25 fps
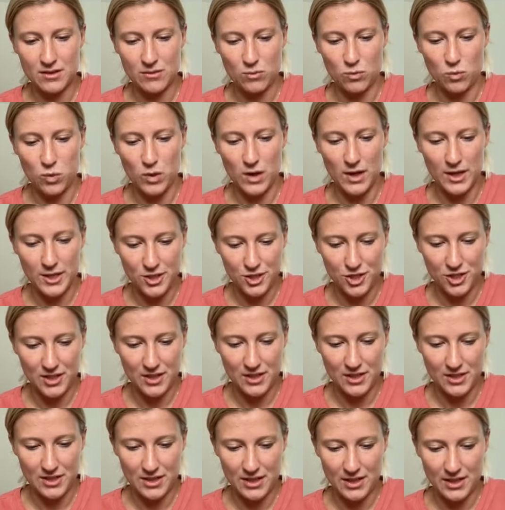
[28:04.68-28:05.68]

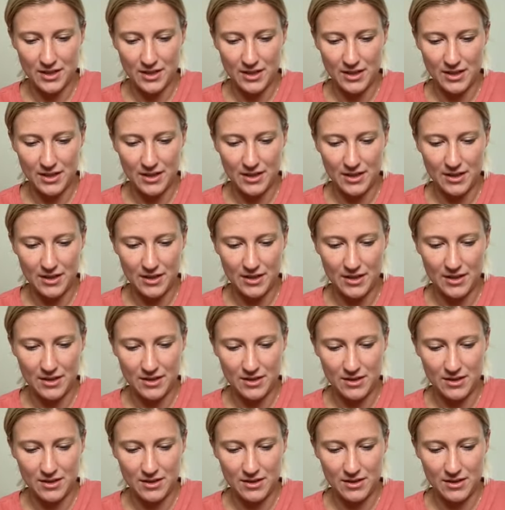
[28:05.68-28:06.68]

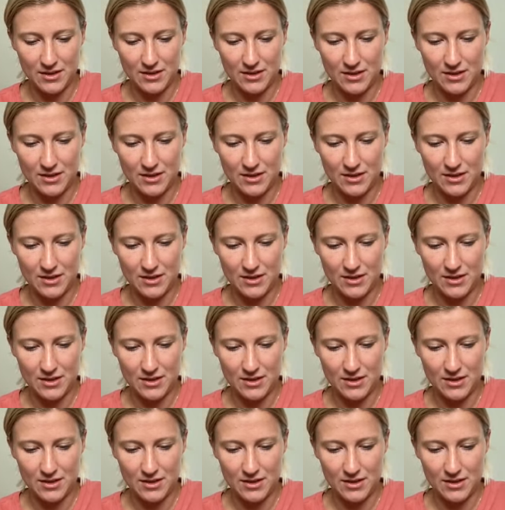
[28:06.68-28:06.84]
Washington,